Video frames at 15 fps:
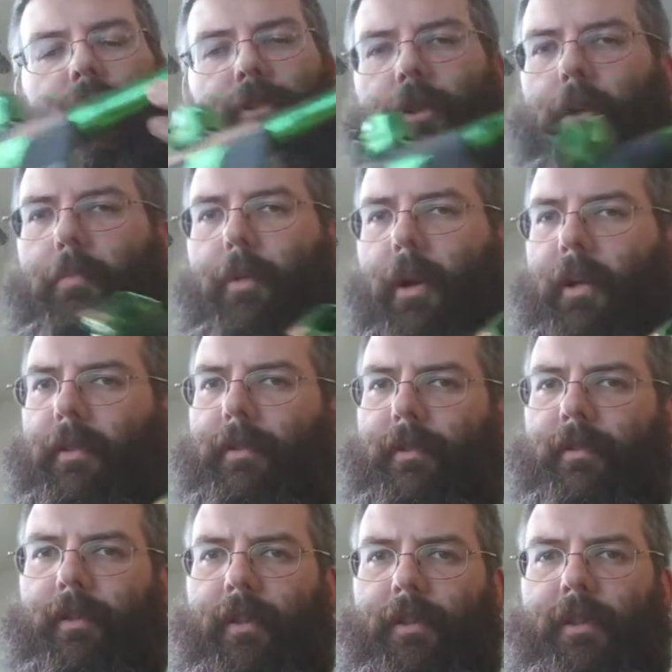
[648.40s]
should have brought
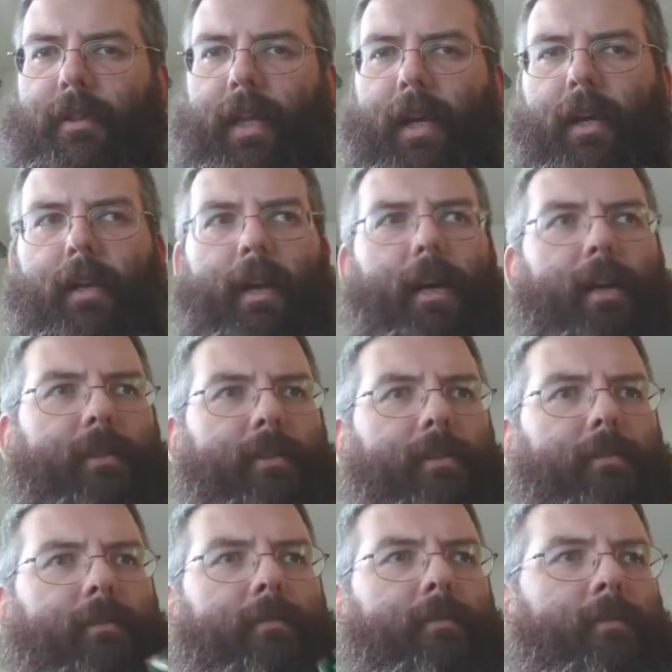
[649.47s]
a scale out
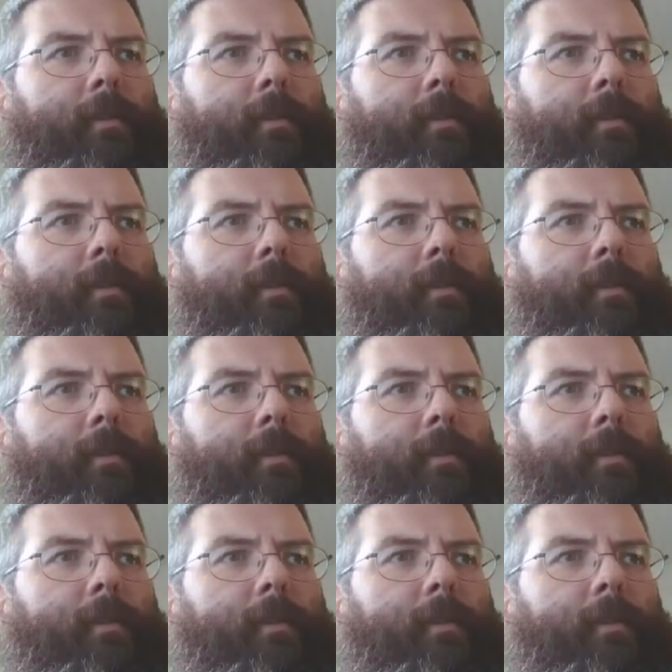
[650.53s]
and